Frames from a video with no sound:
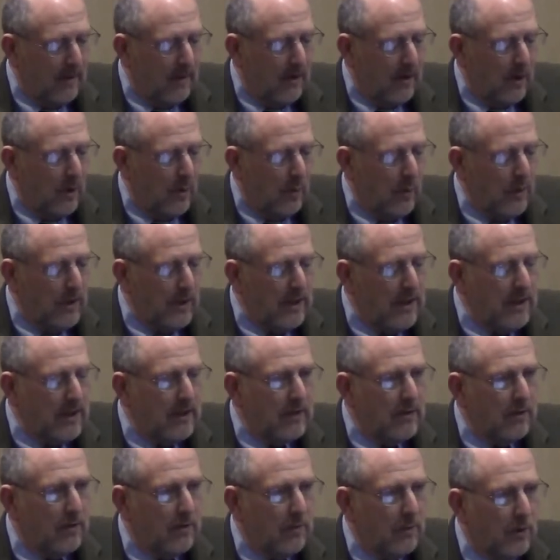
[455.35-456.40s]
We
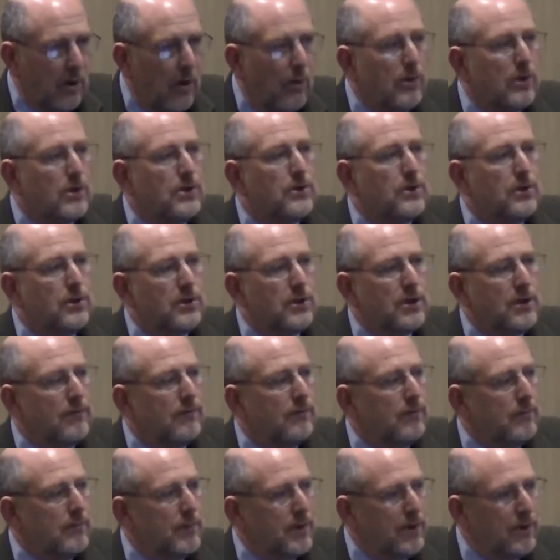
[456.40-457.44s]
need, and we're always
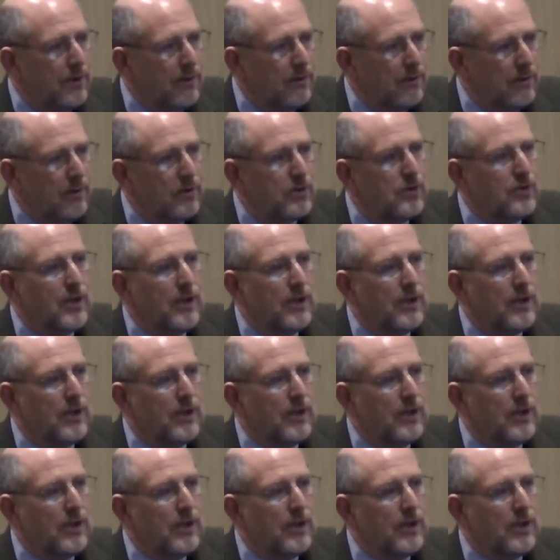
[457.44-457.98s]
searching for materials,